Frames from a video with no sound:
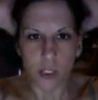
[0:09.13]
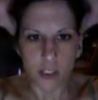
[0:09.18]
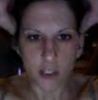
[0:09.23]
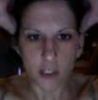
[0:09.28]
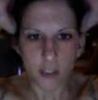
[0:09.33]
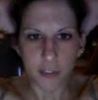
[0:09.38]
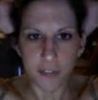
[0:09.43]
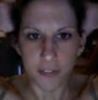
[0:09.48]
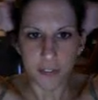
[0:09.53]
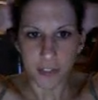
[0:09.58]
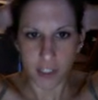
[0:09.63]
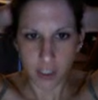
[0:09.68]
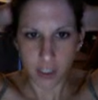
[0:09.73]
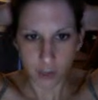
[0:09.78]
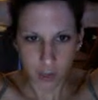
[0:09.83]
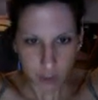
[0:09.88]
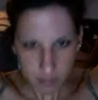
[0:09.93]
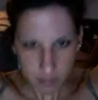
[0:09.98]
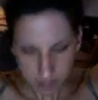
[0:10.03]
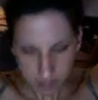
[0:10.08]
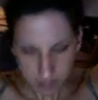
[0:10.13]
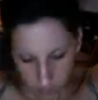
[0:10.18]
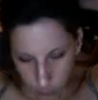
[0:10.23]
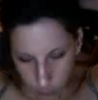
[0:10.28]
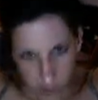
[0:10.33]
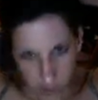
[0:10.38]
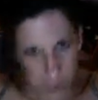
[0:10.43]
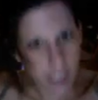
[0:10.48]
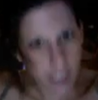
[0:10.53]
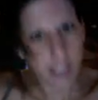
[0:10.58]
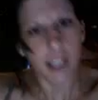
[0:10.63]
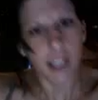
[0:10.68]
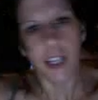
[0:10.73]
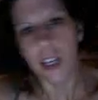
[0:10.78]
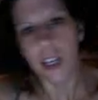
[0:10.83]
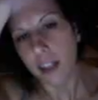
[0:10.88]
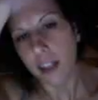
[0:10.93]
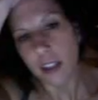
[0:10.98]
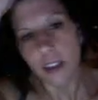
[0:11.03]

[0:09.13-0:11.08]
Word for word: to fill you in on my week.